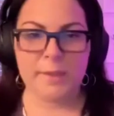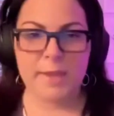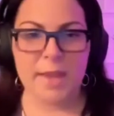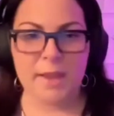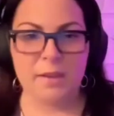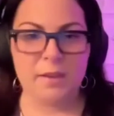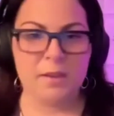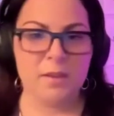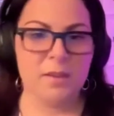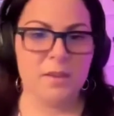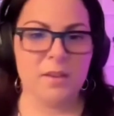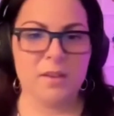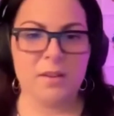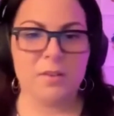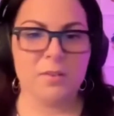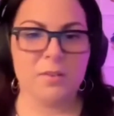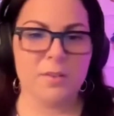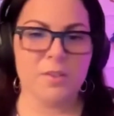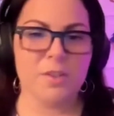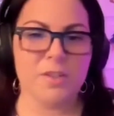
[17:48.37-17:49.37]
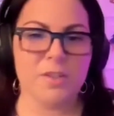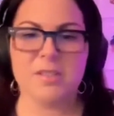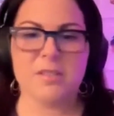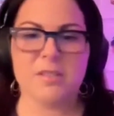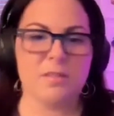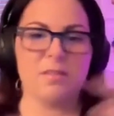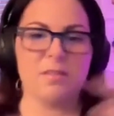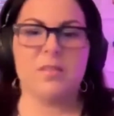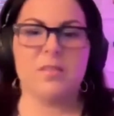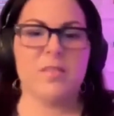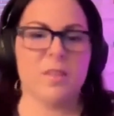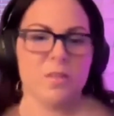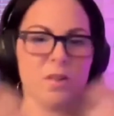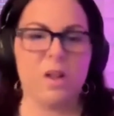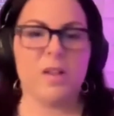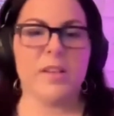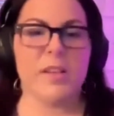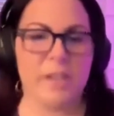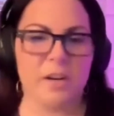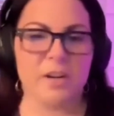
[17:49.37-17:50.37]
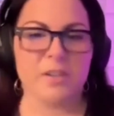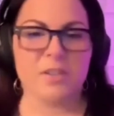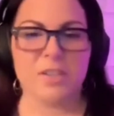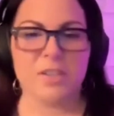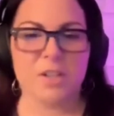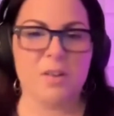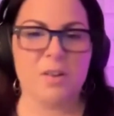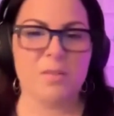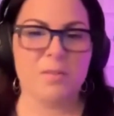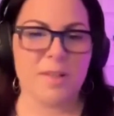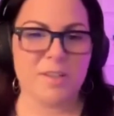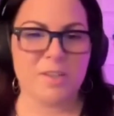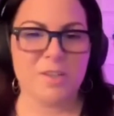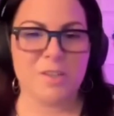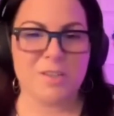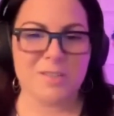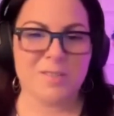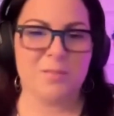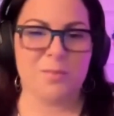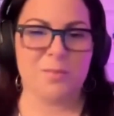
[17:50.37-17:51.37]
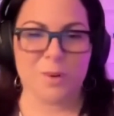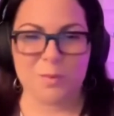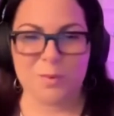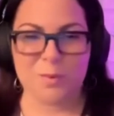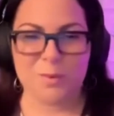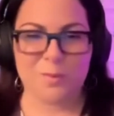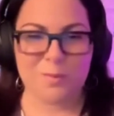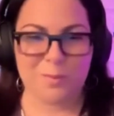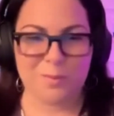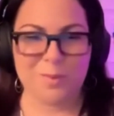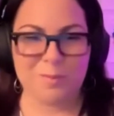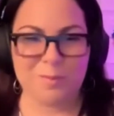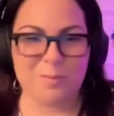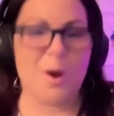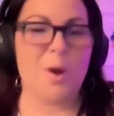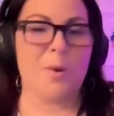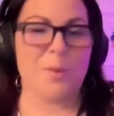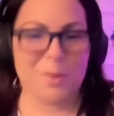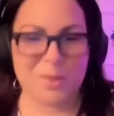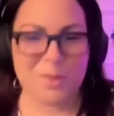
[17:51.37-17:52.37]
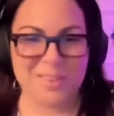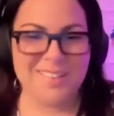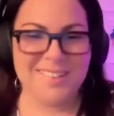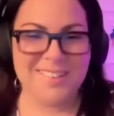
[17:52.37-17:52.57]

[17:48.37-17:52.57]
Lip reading: egg, or they're all here. So let's just work with both.